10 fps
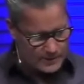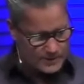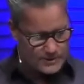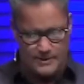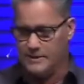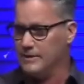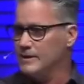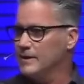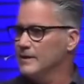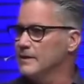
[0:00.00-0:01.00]
sin,
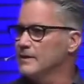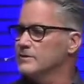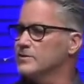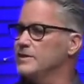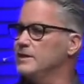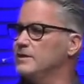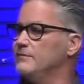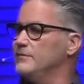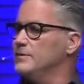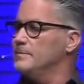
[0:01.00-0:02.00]
so they could
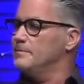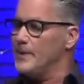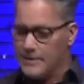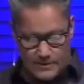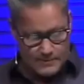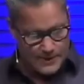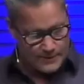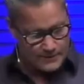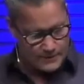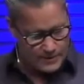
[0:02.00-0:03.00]
feel better
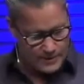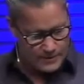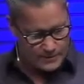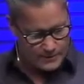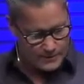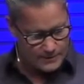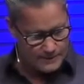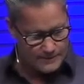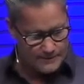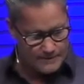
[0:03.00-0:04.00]
about their own.
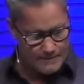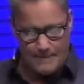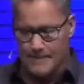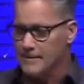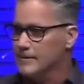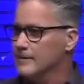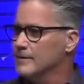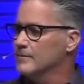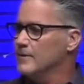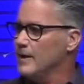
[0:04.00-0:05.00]

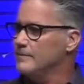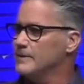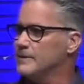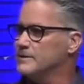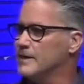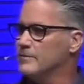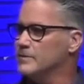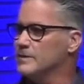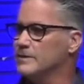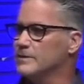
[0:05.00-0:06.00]
Why? Because they
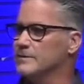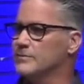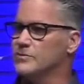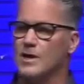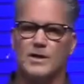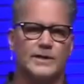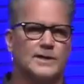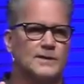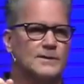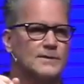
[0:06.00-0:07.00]
weren't
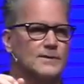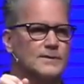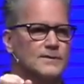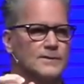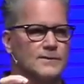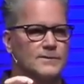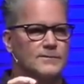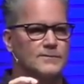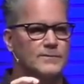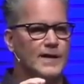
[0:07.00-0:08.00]
drawing their
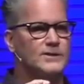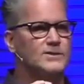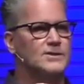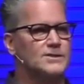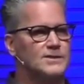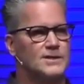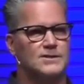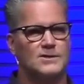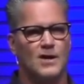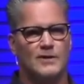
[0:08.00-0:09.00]

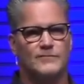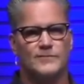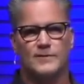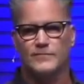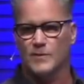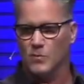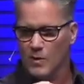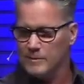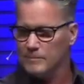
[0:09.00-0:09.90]
righteousness off of the one